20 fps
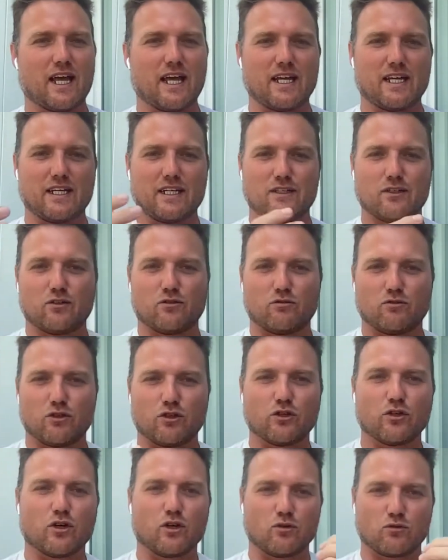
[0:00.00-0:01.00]
a
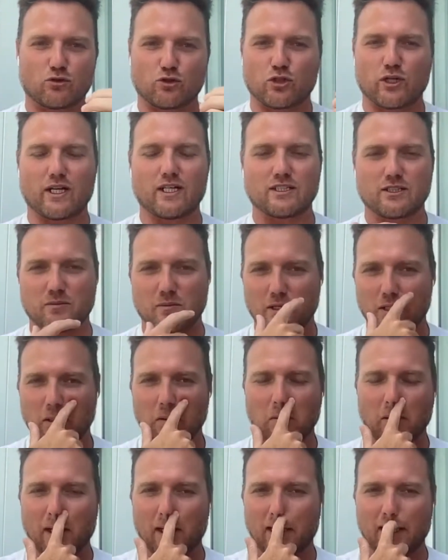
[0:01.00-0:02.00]
neurotransmitter,
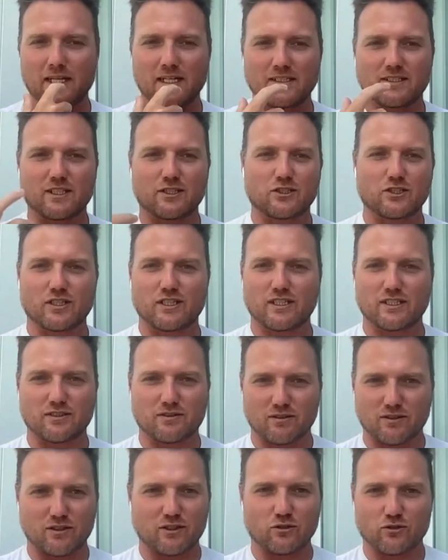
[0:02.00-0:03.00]
right? And essentially
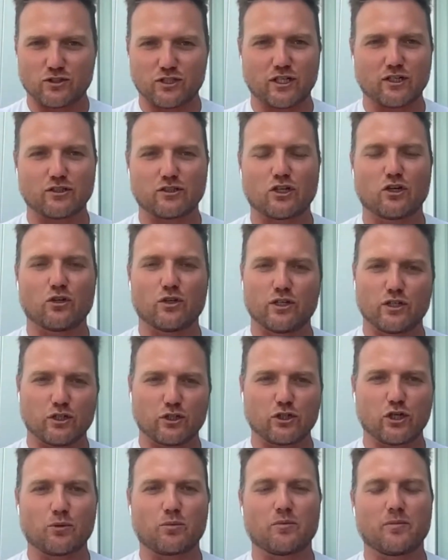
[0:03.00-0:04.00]
it's, serotonin or
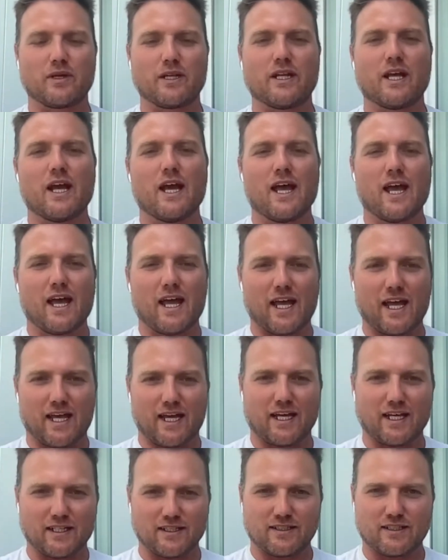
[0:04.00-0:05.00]
dopamine.
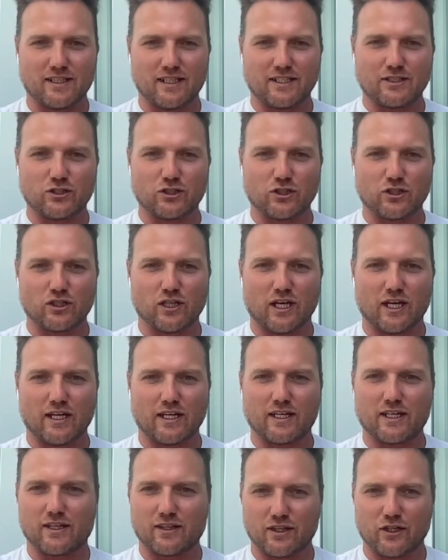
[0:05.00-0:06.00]
And these are
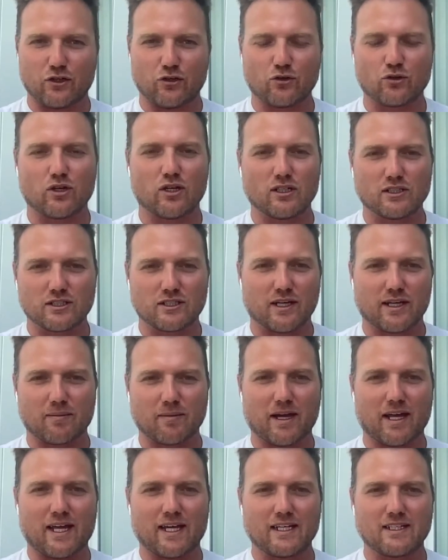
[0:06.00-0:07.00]
like the neurons, like
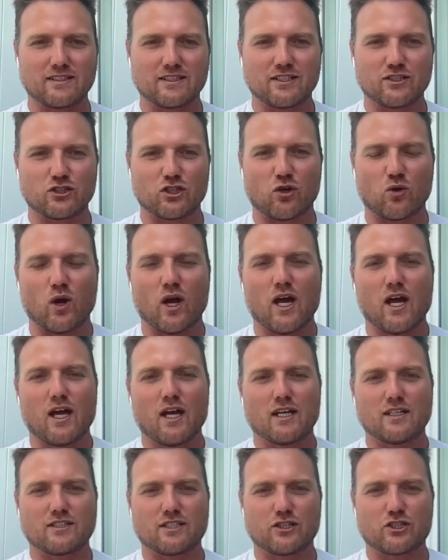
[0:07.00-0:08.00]
my hands. And so
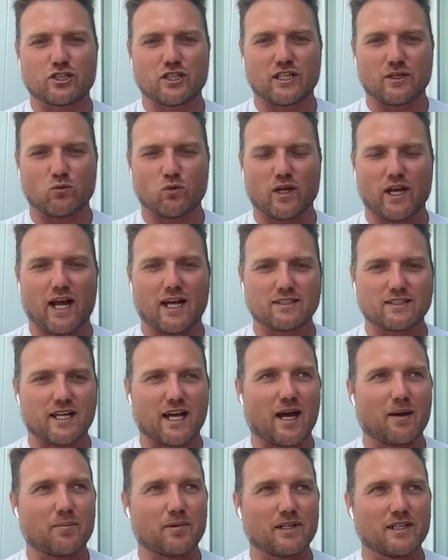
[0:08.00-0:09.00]
essentially what has to
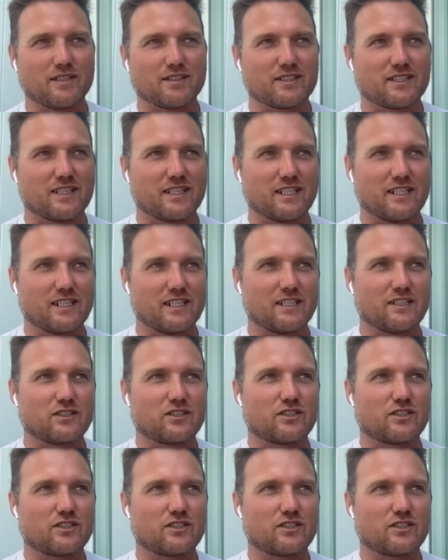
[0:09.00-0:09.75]
happen is the